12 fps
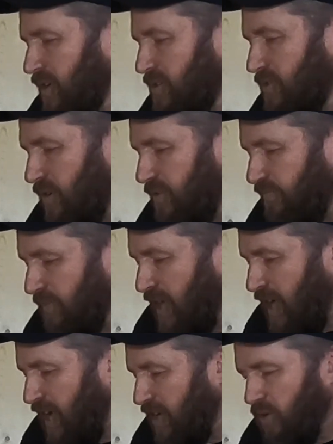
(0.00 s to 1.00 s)
So
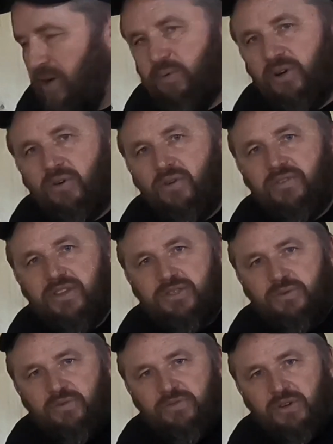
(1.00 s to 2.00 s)
I know I went over
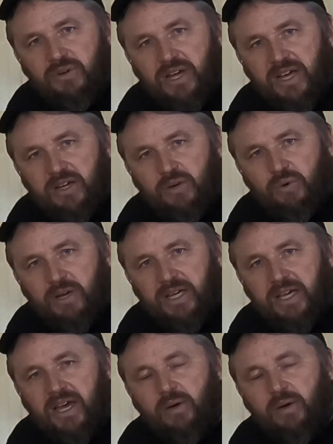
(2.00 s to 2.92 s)
this review kind of quick.